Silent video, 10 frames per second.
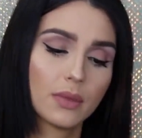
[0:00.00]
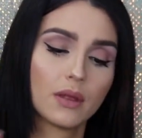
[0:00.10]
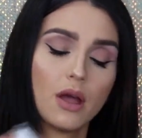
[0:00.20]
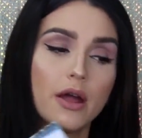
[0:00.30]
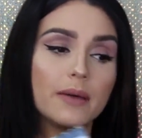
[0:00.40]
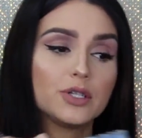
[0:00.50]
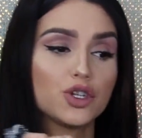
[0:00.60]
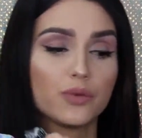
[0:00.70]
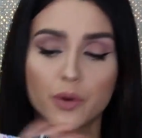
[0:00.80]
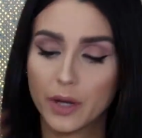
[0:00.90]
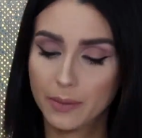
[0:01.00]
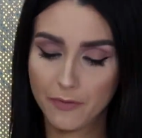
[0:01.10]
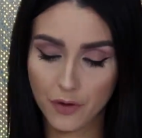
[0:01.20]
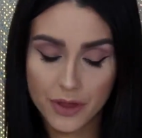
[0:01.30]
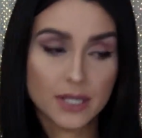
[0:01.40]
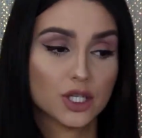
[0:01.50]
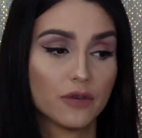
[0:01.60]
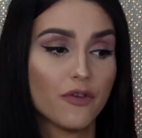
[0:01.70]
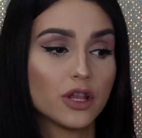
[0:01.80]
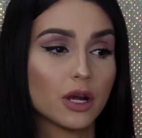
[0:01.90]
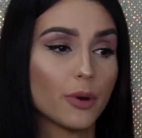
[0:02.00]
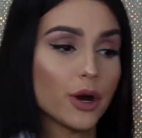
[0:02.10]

All right, let me show you real quick before things start falling